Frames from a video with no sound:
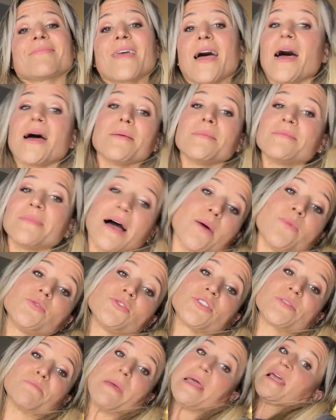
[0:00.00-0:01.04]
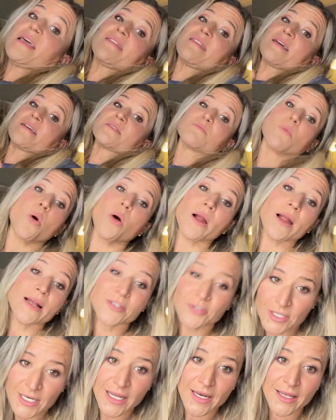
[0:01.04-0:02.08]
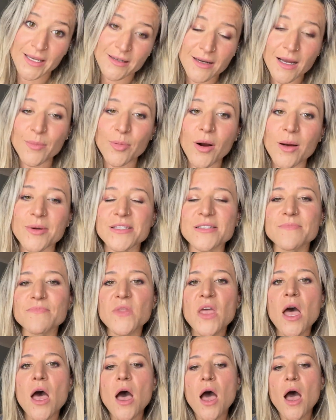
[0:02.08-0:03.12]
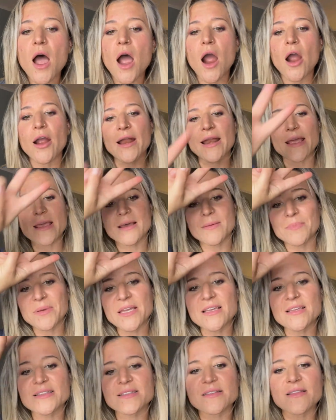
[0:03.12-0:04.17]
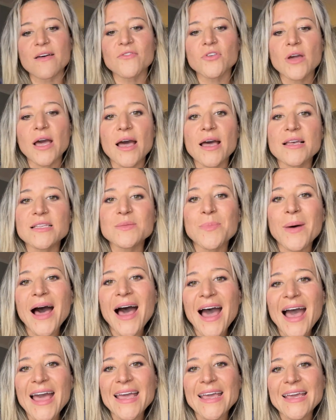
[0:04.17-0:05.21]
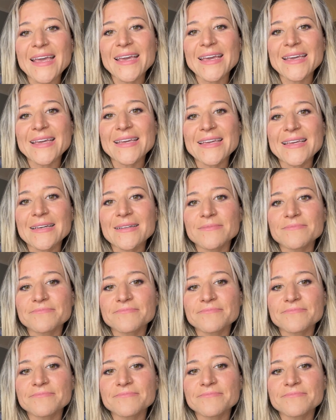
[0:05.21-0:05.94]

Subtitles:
I will just make things more entertaining. I promise. Alrighty, peace. Love you guys. Bye.